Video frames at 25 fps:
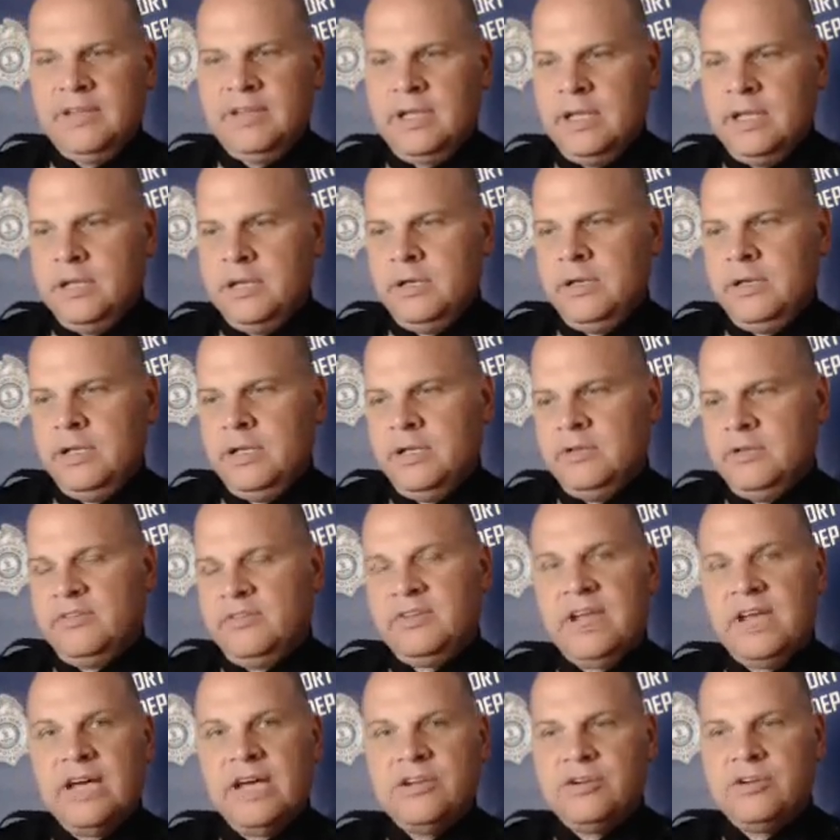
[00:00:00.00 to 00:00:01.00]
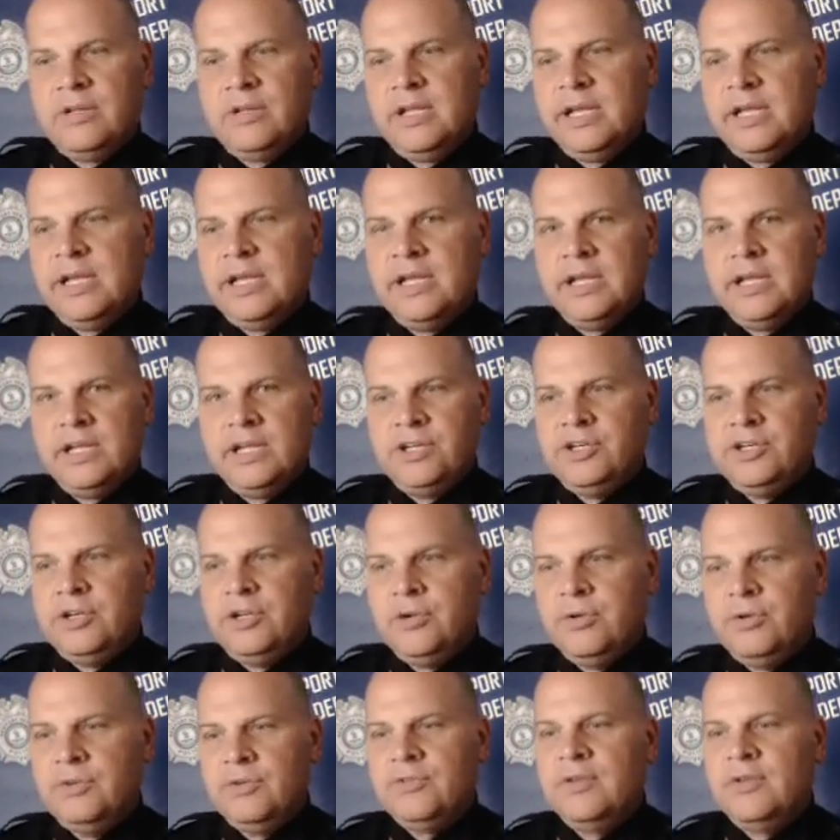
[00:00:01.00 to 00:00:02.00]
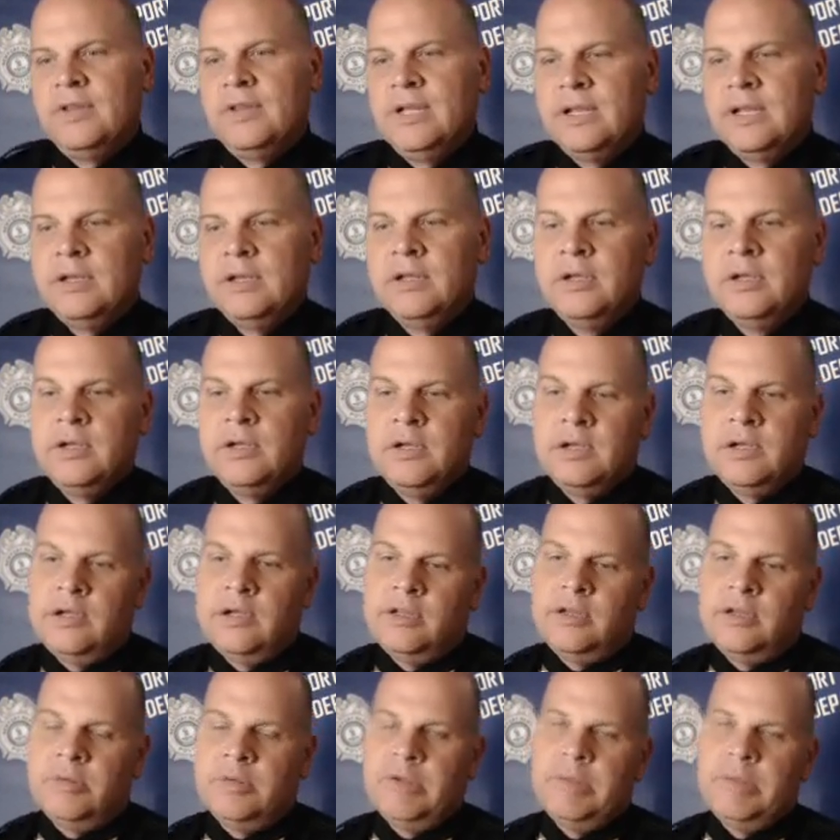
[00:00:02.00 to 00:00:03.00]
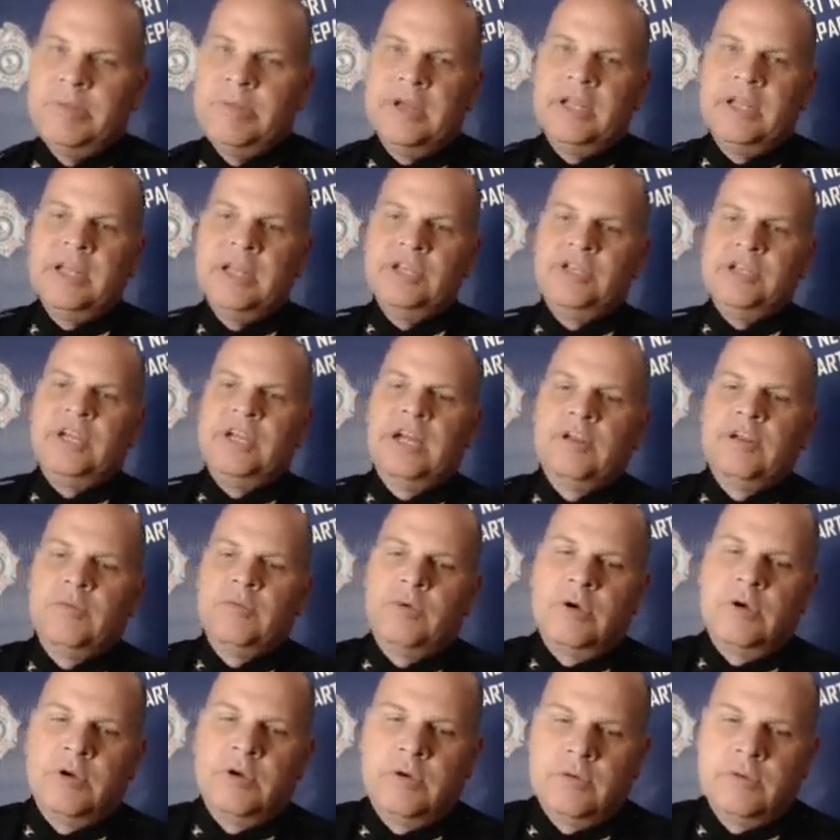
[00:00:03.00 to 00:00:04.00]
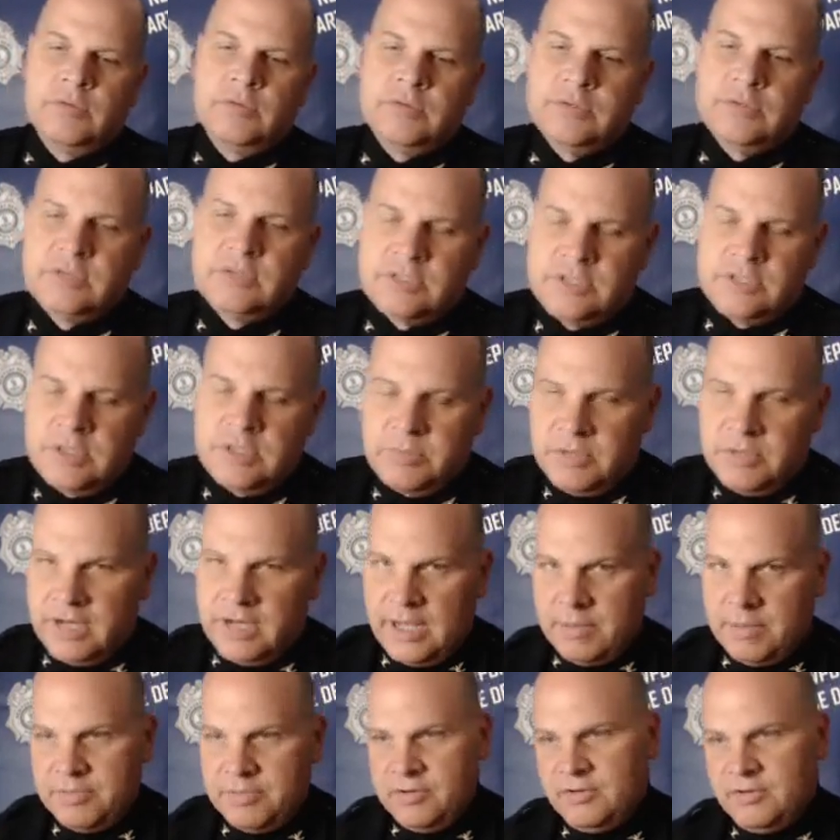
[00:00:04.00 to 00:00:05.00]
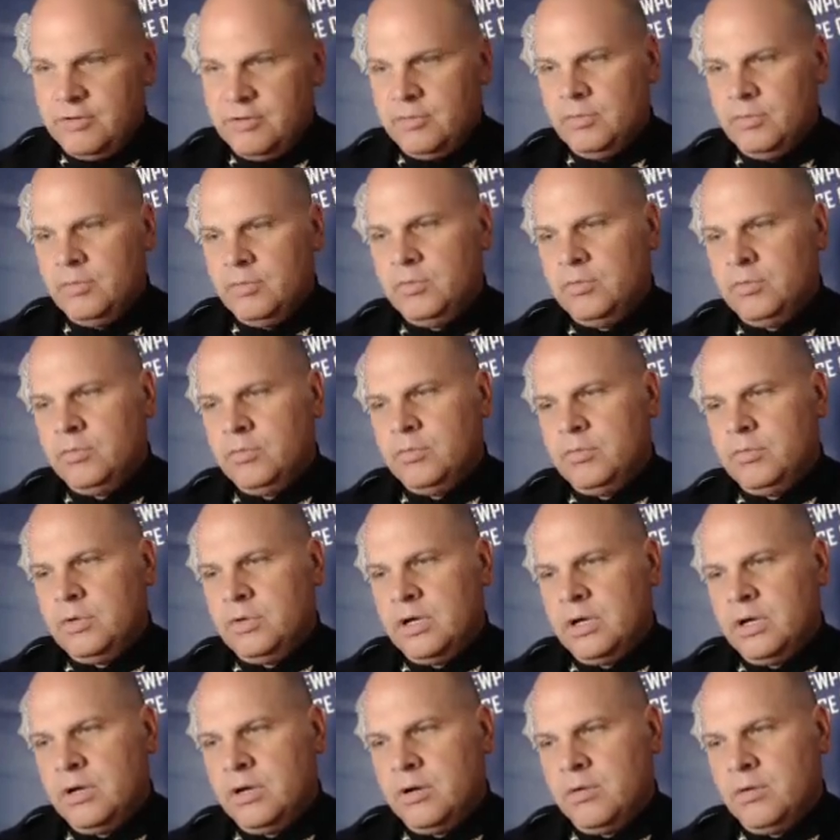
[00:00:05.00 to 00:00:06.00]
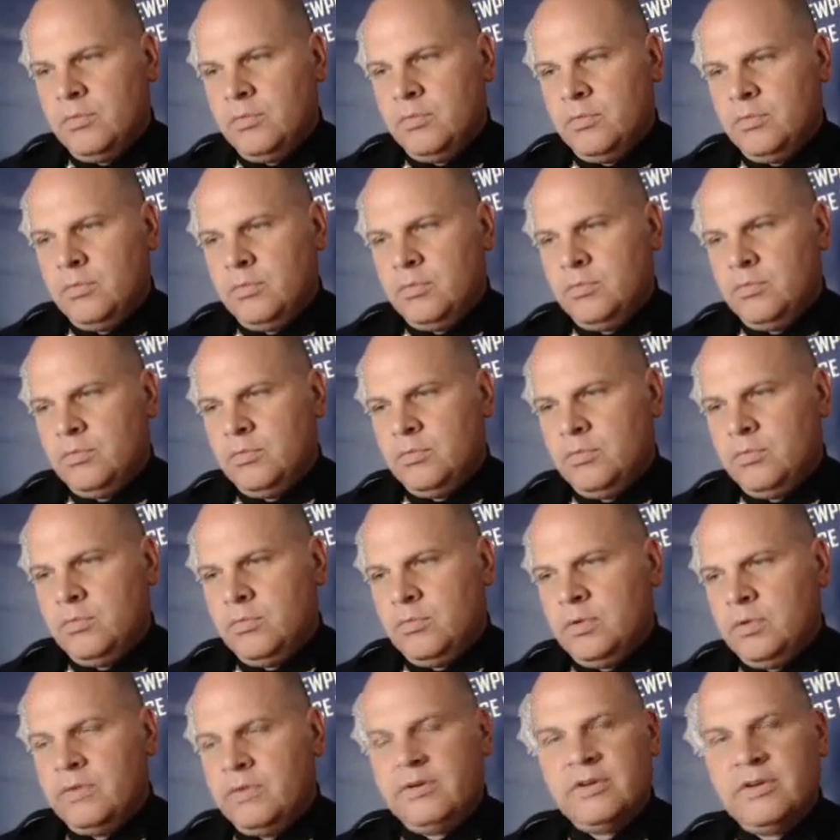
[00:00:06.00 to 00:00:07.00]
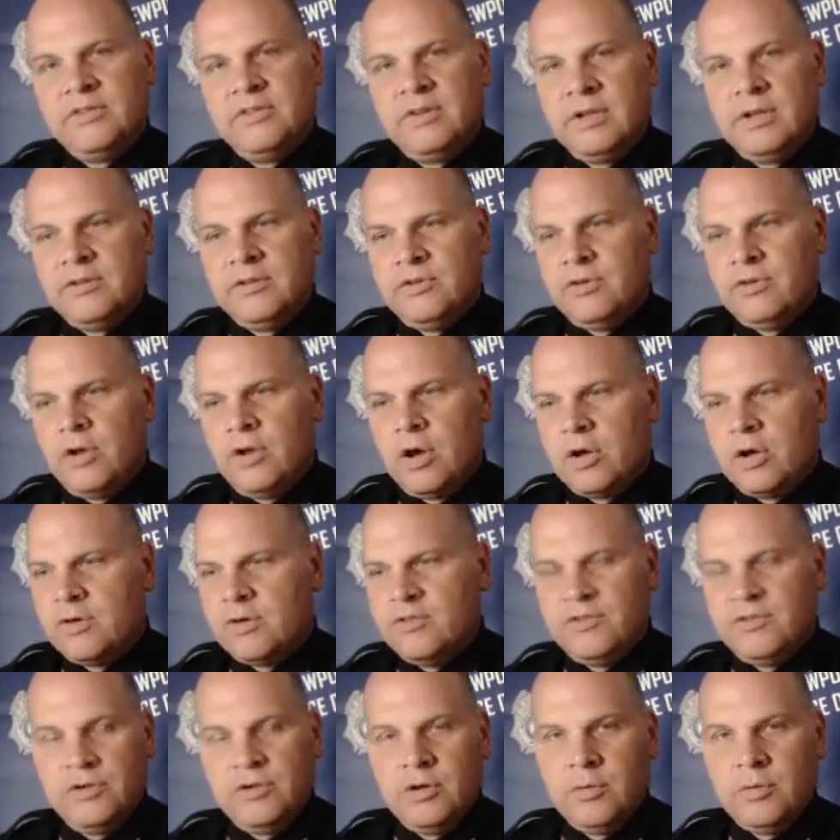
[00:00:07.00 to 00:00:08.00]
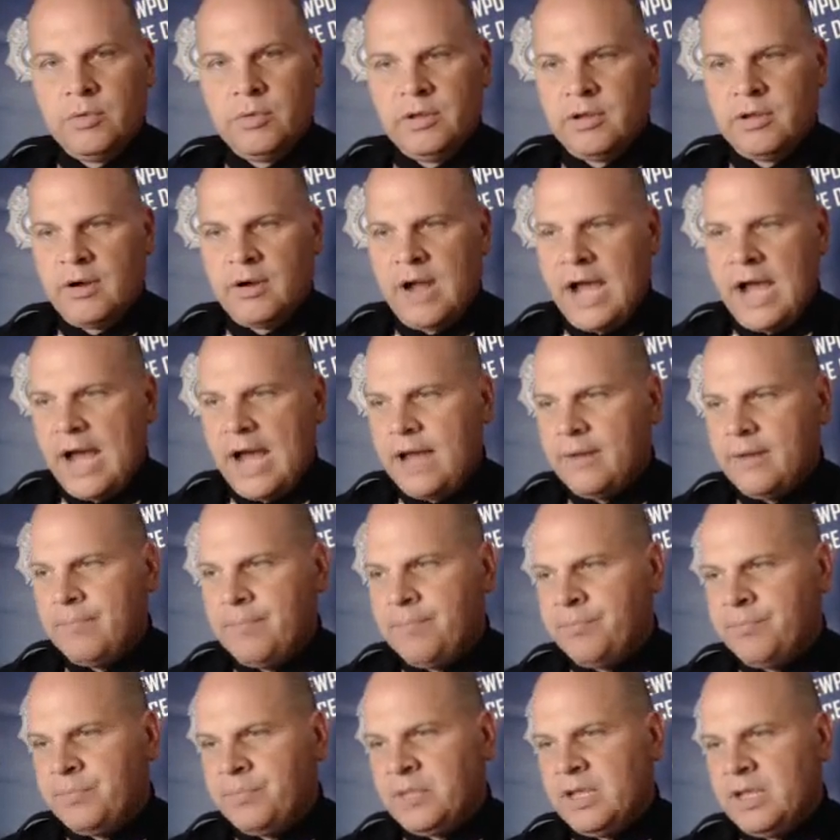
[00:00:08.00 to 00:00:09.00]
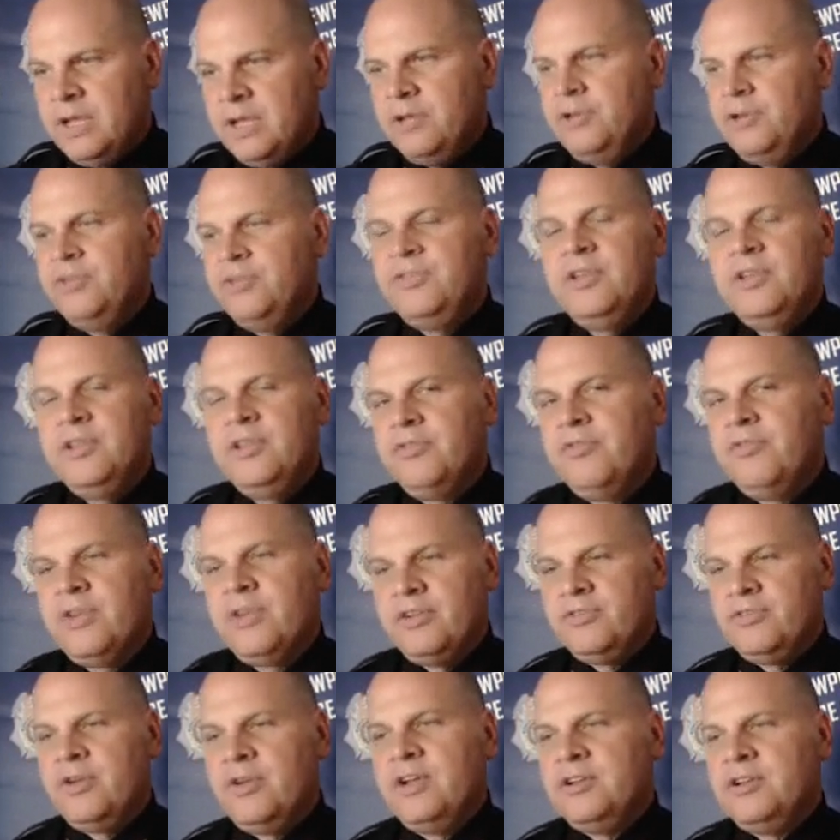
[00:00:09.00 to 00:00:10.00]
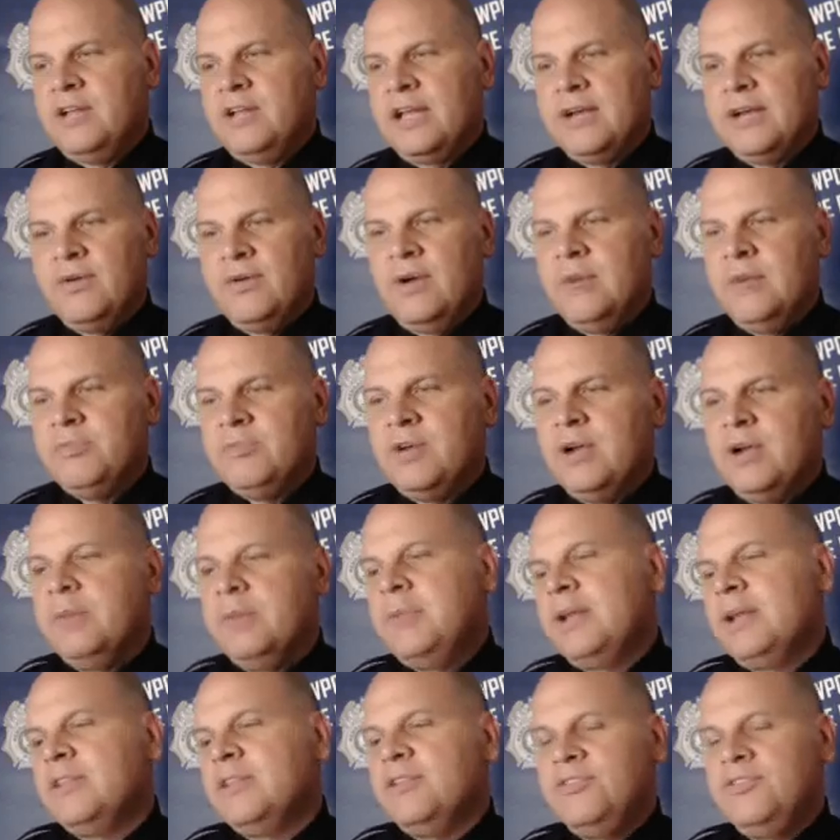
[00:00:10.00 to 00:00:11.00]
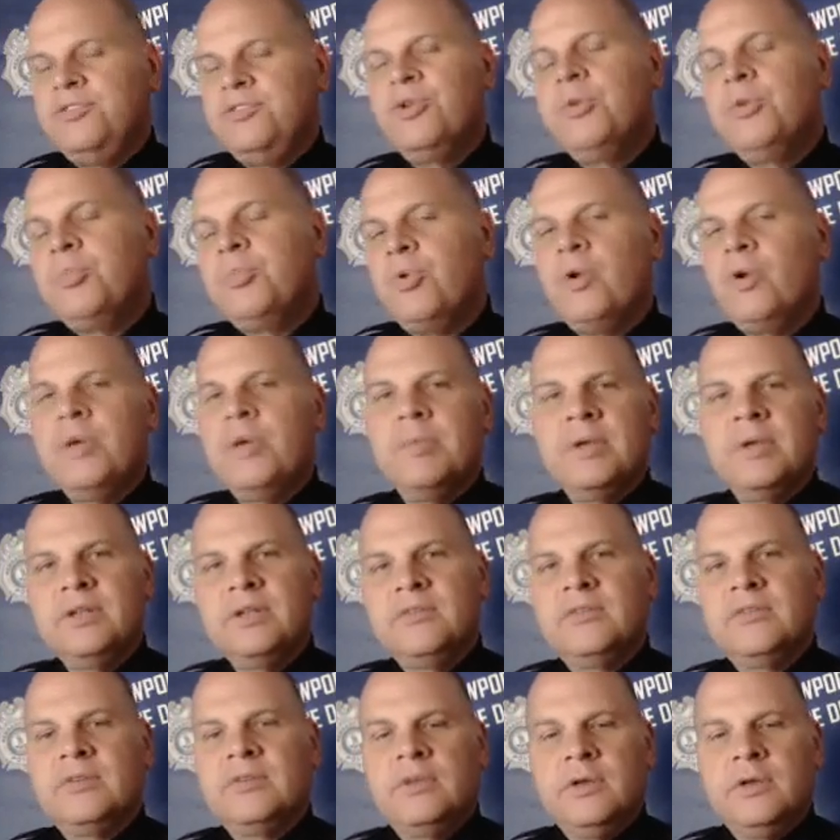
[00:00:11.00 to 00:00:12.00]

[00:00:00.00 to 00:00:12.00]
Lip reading: in scheduling and issues, and then there may be an inject. Well, something happened to one of your sons or daughters. Do you know where they're at? And you see the frustration, like, well, I'm trying to make these 2 appointments,